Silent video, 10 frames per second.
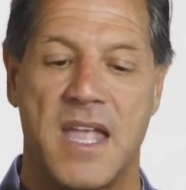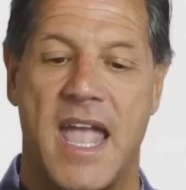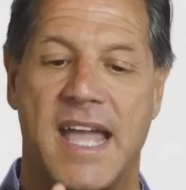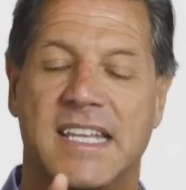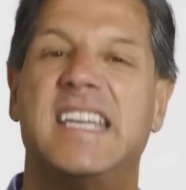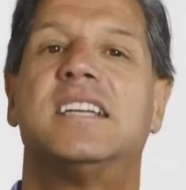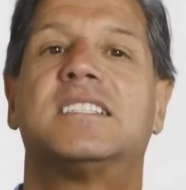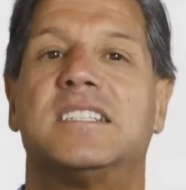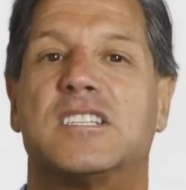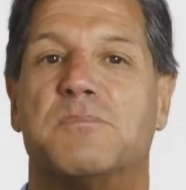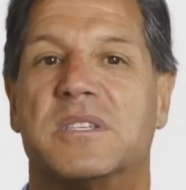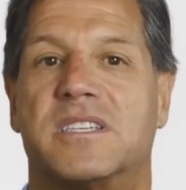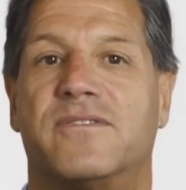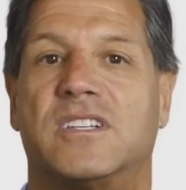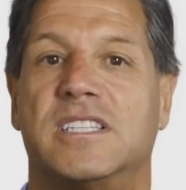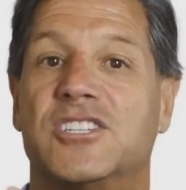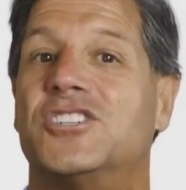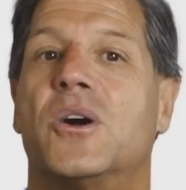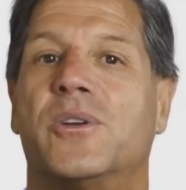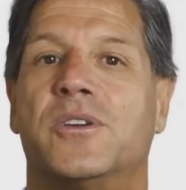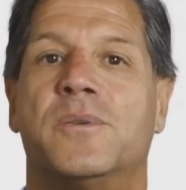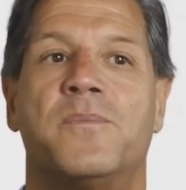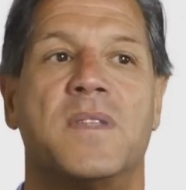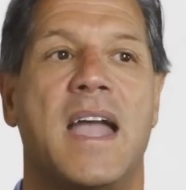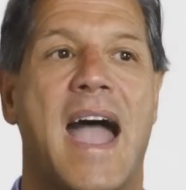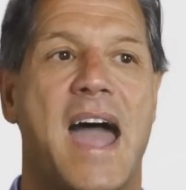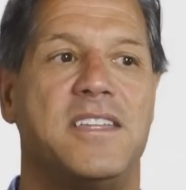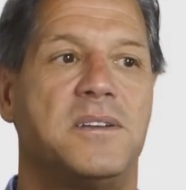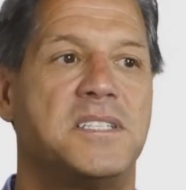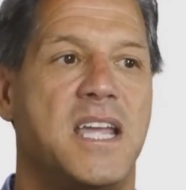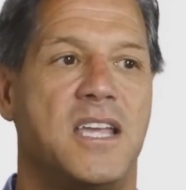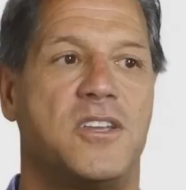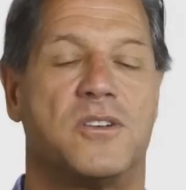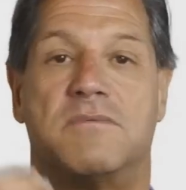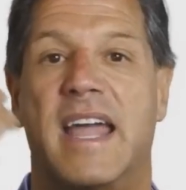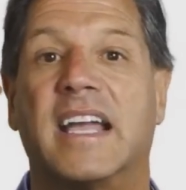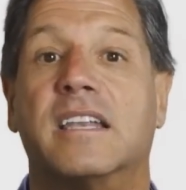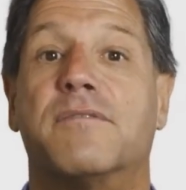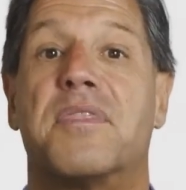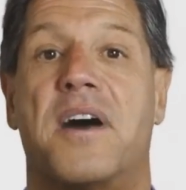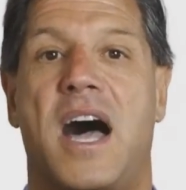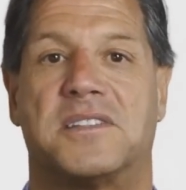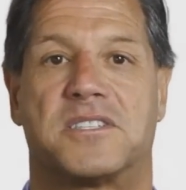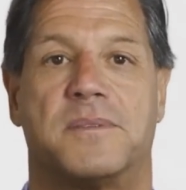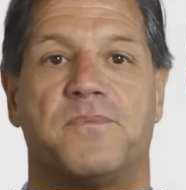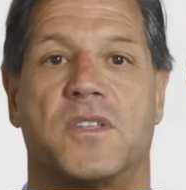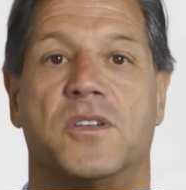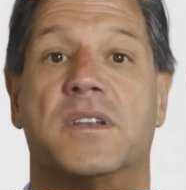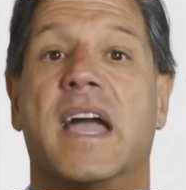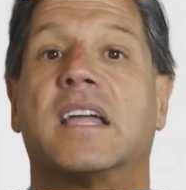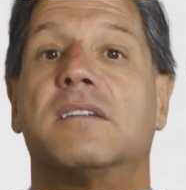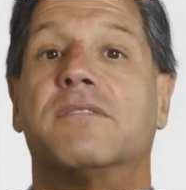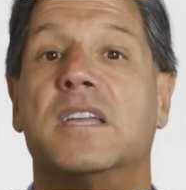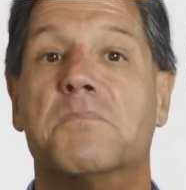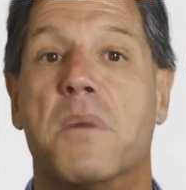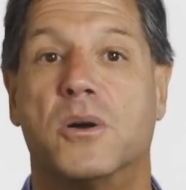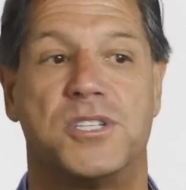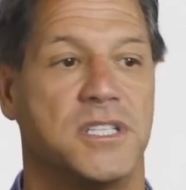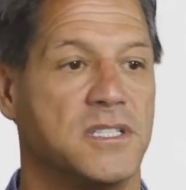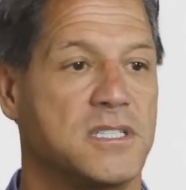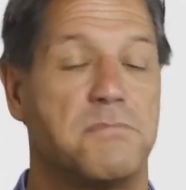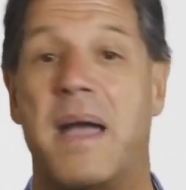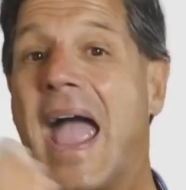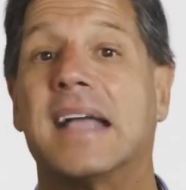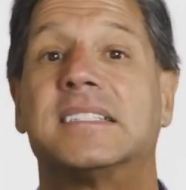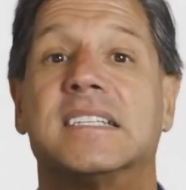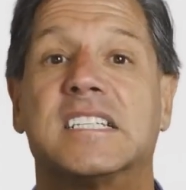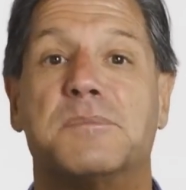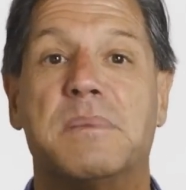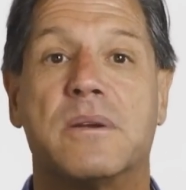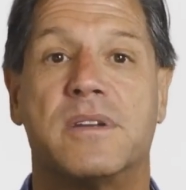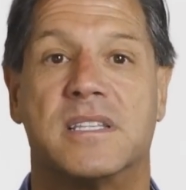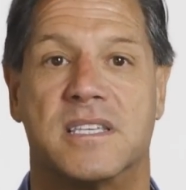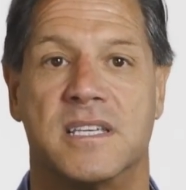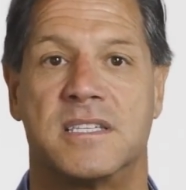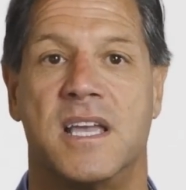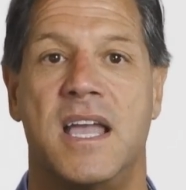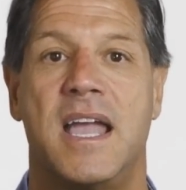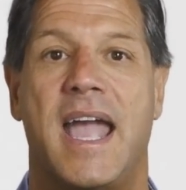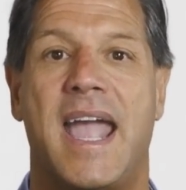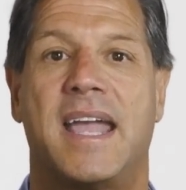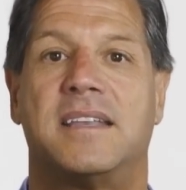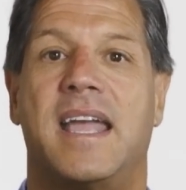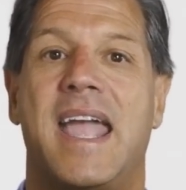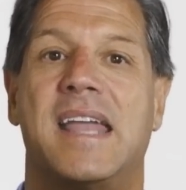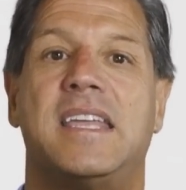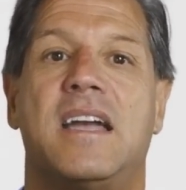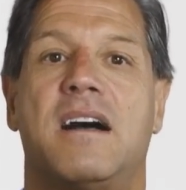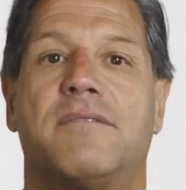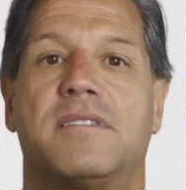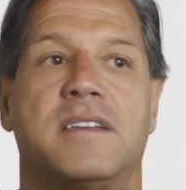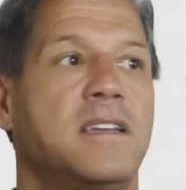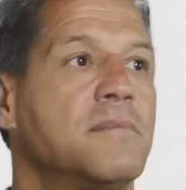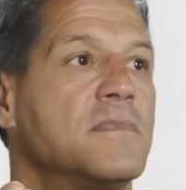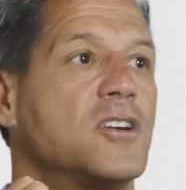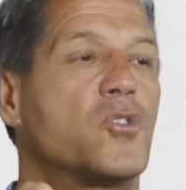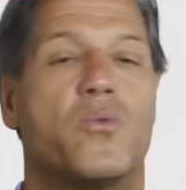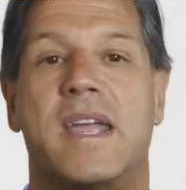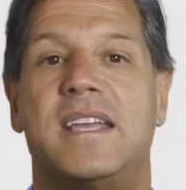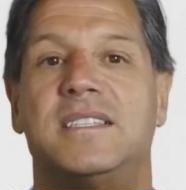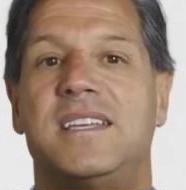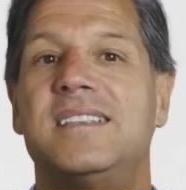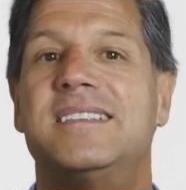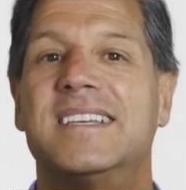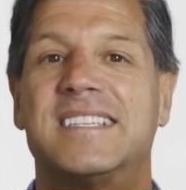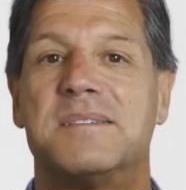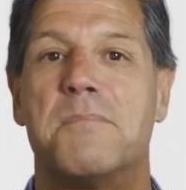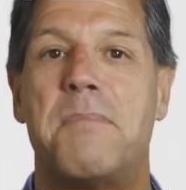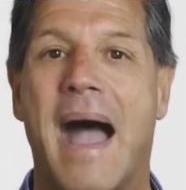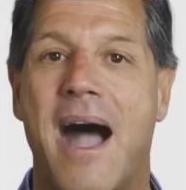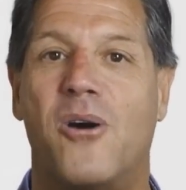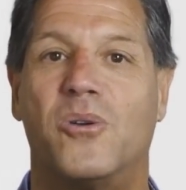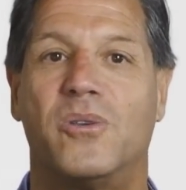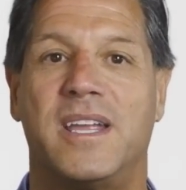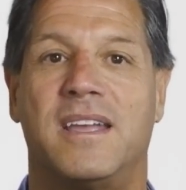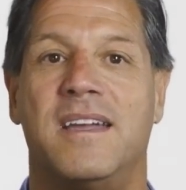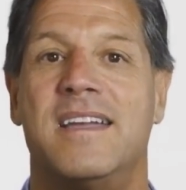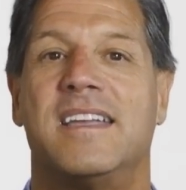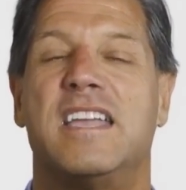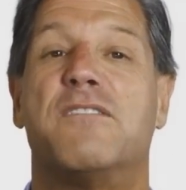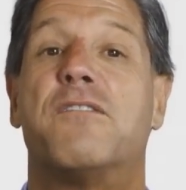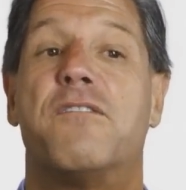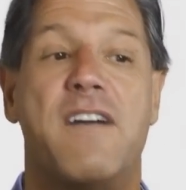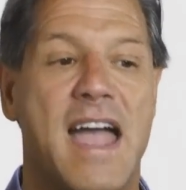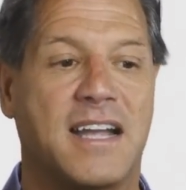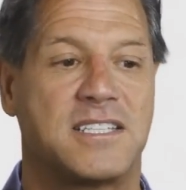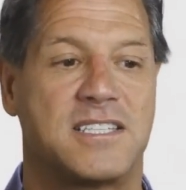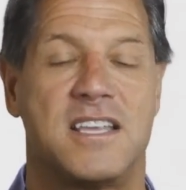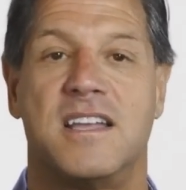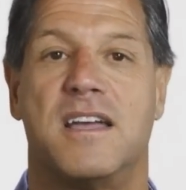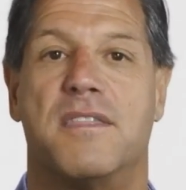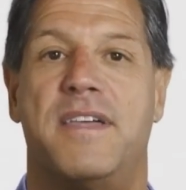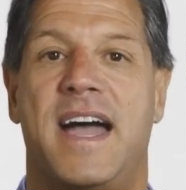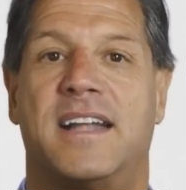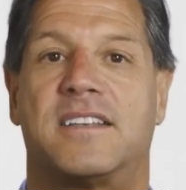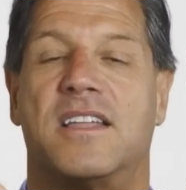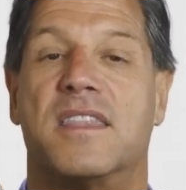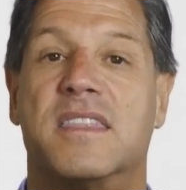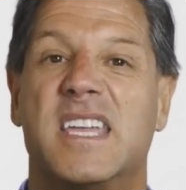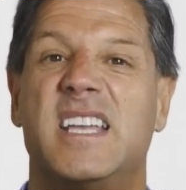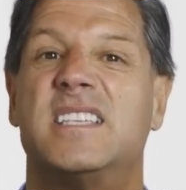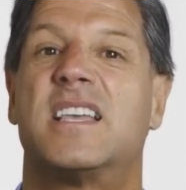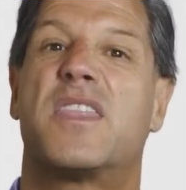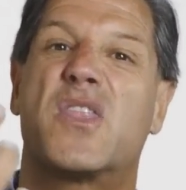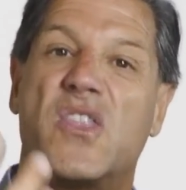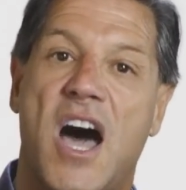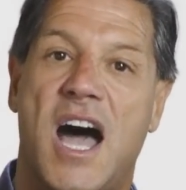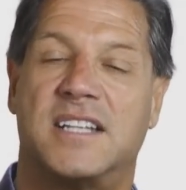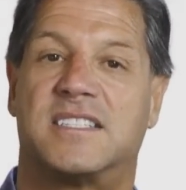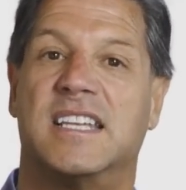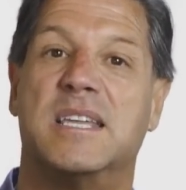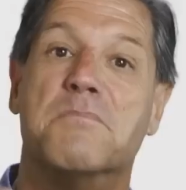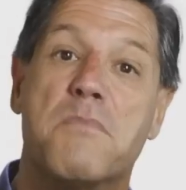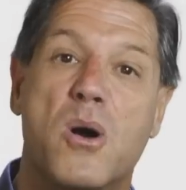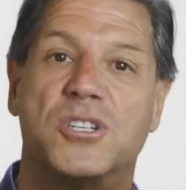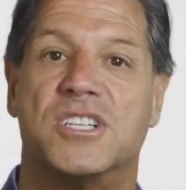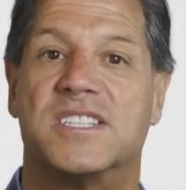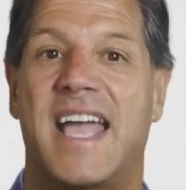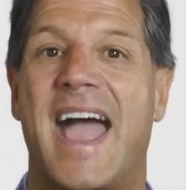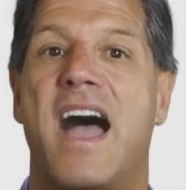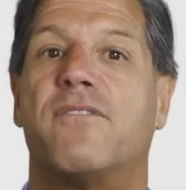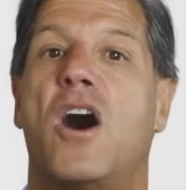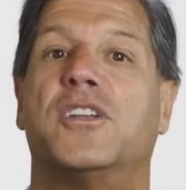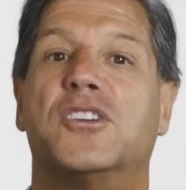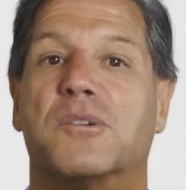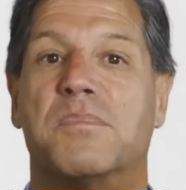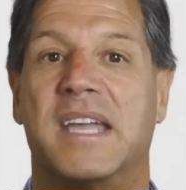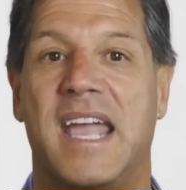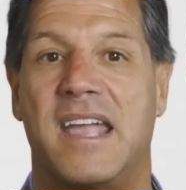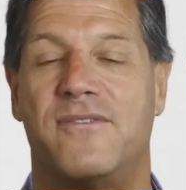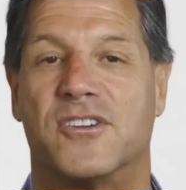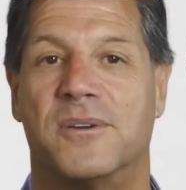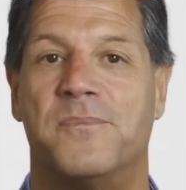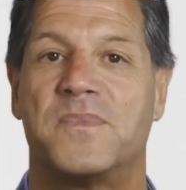And he is going to specifically show you how do you take your negative thoughts, your negative emotions, past experiences, and any of the crazy disempowering effects that these thoughts and emotions have on your behavior.